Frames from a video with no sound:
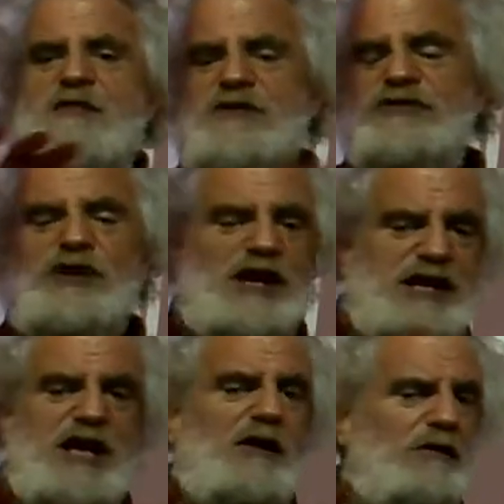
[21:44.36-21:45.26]
this is going to
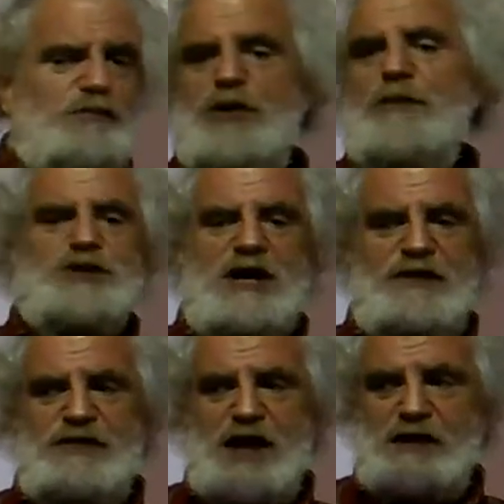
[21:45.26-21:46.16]
kill pretty much
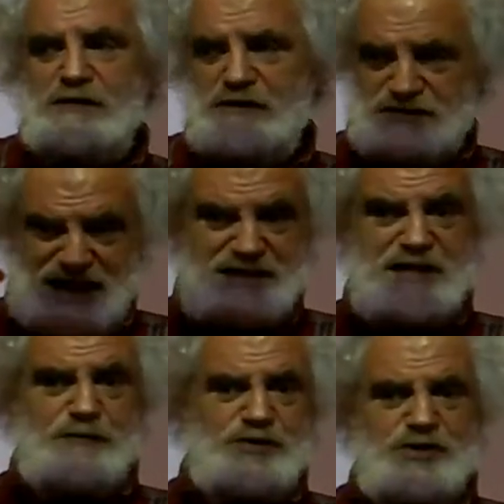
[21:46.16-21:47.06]
everything because that
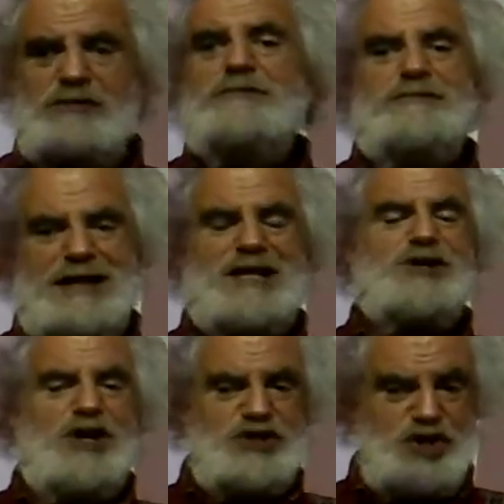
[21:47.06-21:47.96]
temperature, that's
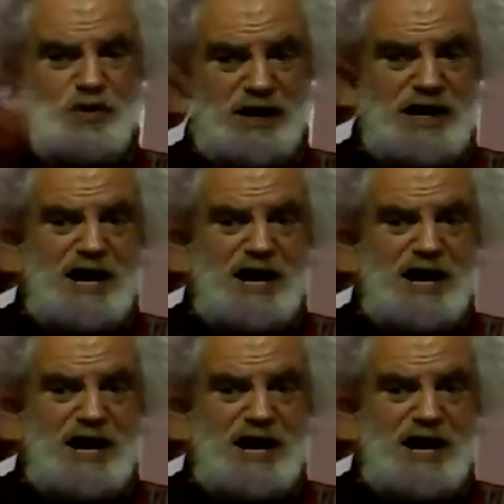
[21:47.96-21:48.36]
going to do it.